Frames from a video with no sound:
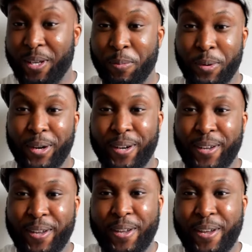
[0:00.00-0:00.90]

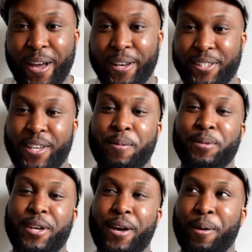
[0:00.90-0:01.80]
But at the same
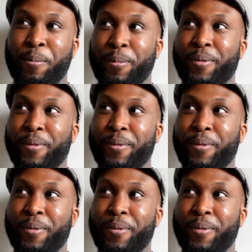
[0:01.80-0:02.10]
time,